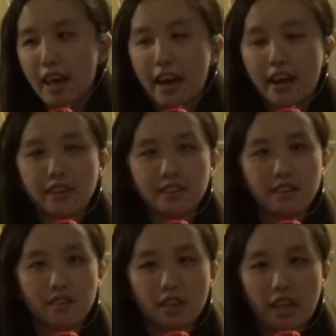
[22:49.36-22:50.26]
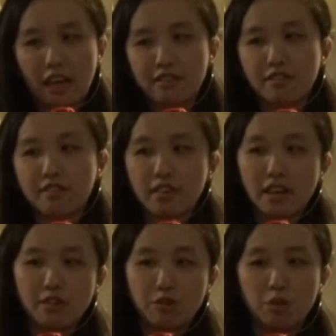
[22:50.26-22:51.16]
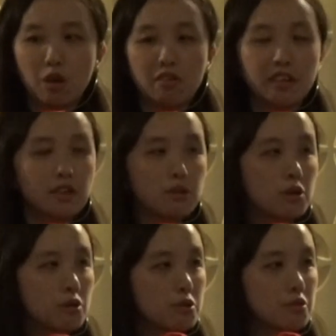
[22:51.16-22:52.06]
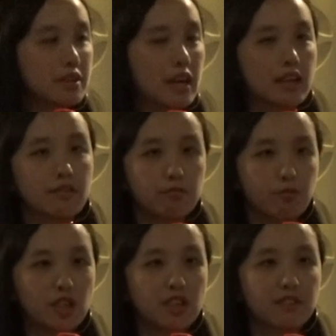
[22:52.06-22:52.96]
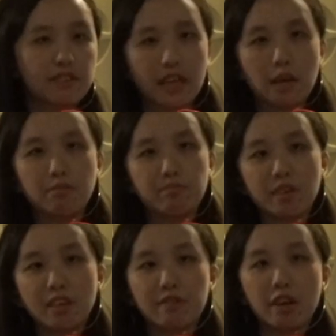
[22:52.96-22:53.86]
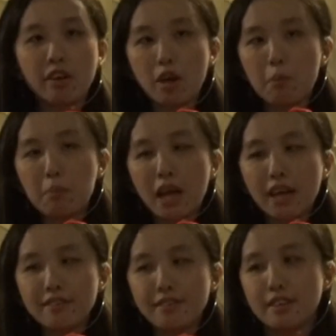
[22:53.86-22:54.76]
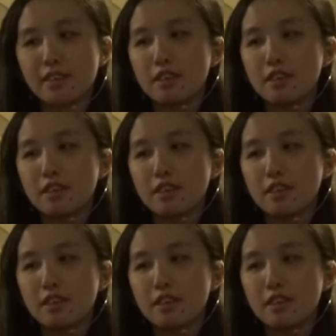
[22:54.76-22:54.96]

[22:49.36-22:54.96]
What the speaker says: And as you already know, that widgets can be very complex.